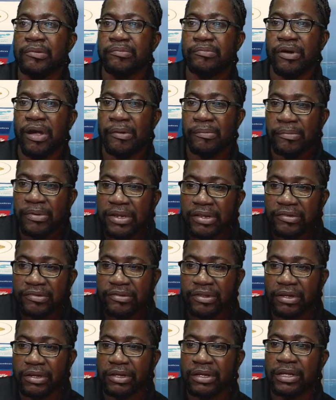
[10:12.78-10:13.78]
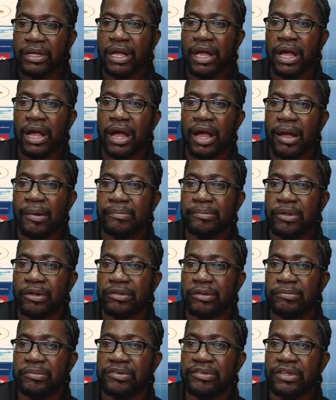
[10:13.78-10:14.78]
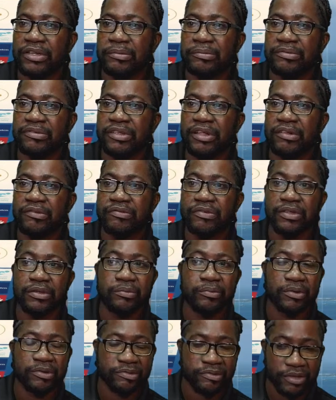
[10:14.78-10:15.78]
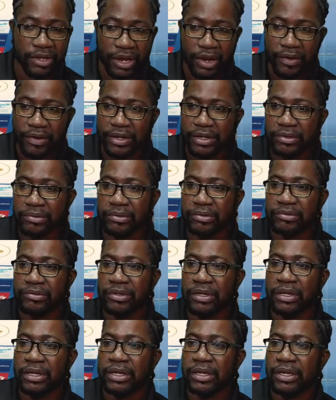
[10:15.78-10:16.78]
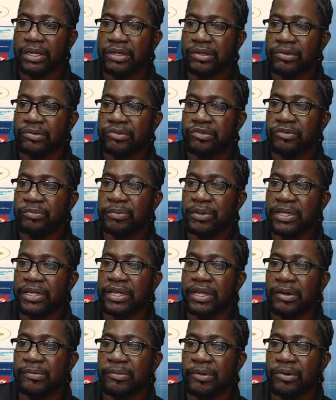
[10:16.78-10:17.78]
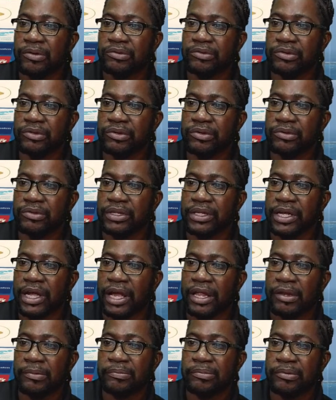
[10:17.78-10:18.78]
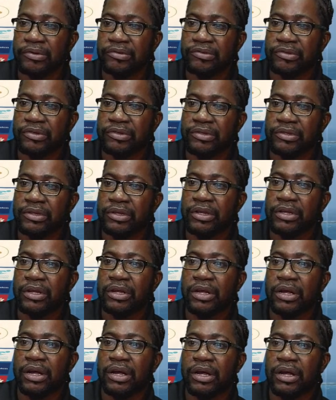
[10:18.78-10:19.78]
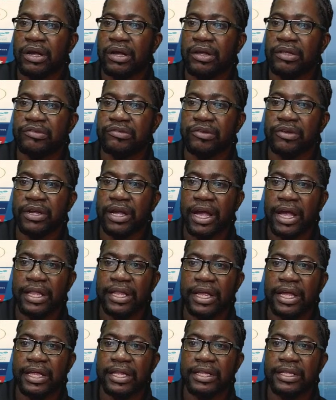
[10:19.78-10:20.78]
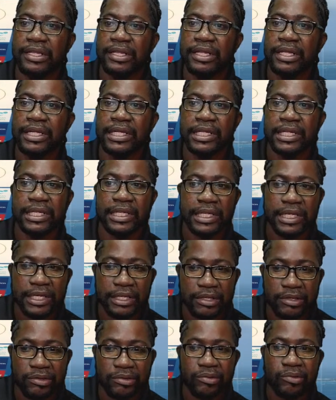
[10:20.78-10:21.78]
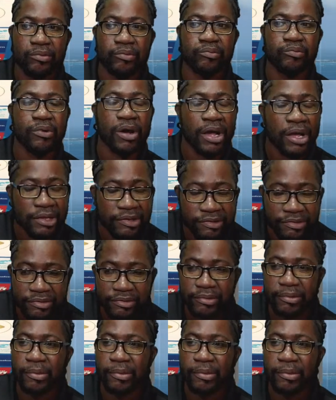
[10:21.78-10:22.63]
Prime Minister, Dr. Mitchell himself, he was there, and he was, you know, speaking about, you know, the kind of person Sir Carlyle Glean was.